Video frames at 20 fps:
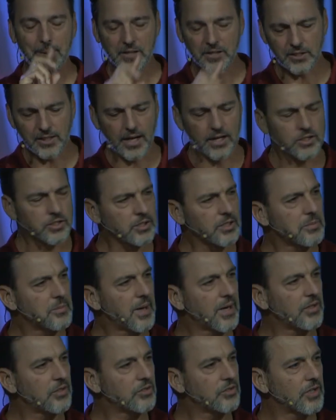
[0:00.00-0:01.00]
this actually
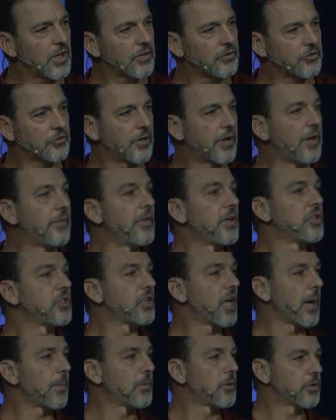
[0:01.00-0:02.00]
makes sense. And
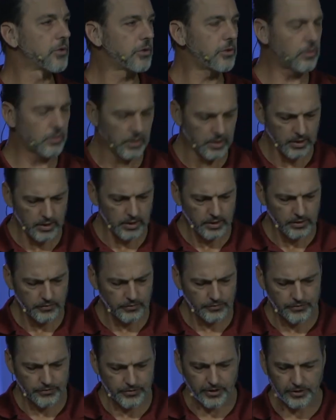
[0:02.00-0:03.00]
then chapter two
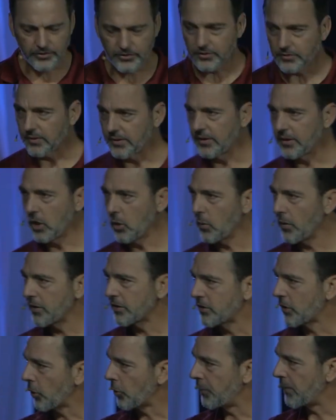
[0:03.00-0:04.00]
this, no
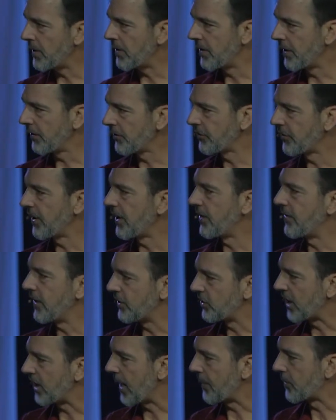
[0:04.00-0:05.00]
one told me this. And
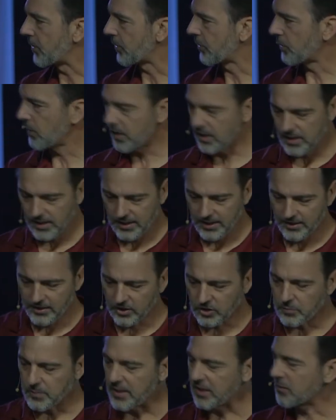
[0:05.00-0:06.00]
then chapter three,
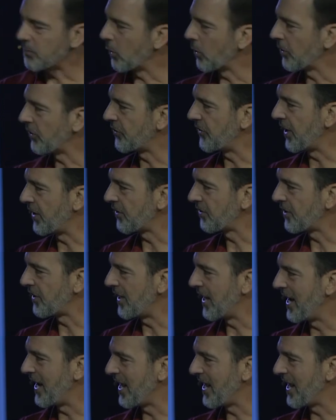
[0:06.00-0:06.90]
this makes more sense than